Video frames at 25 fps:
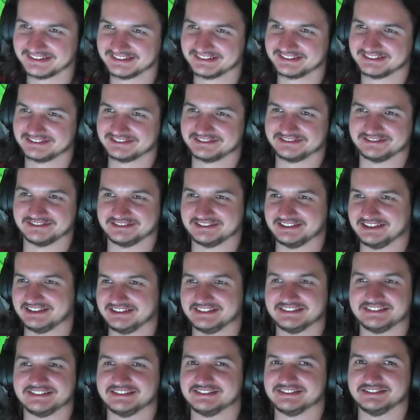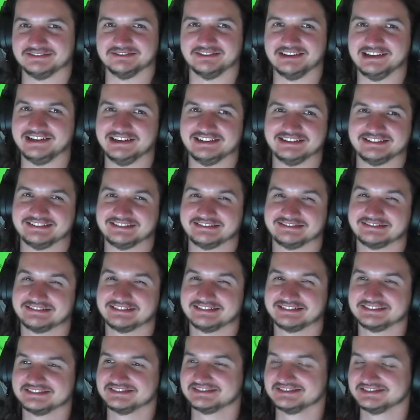Another to the white.
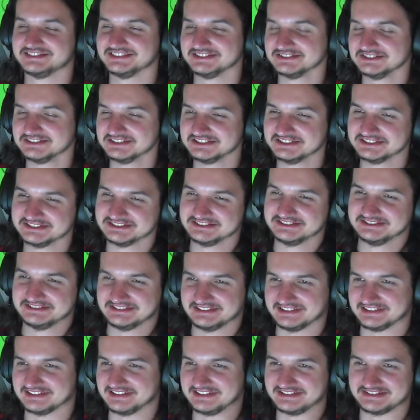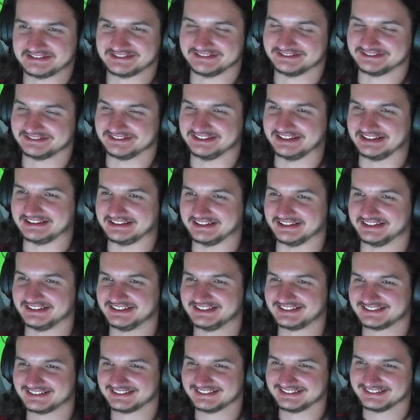Attention to
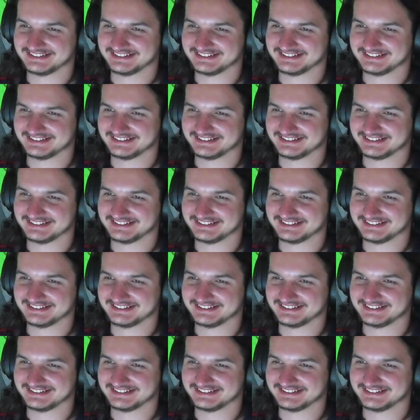details.